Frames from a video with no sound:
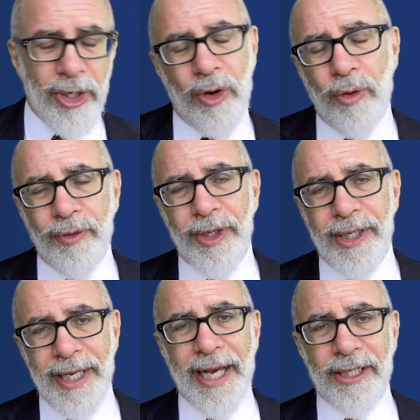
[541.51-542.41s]
over the
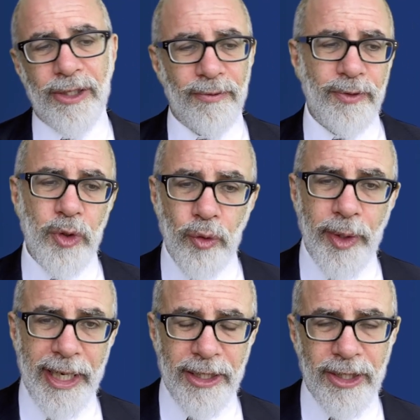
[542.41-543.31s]
next few
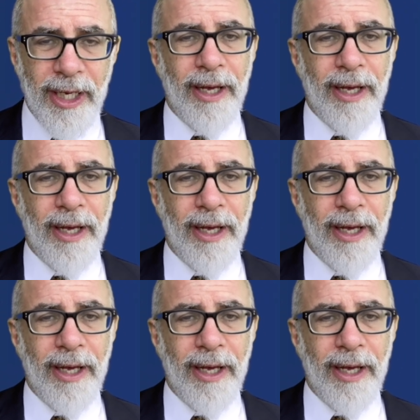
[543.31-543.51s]
weeks.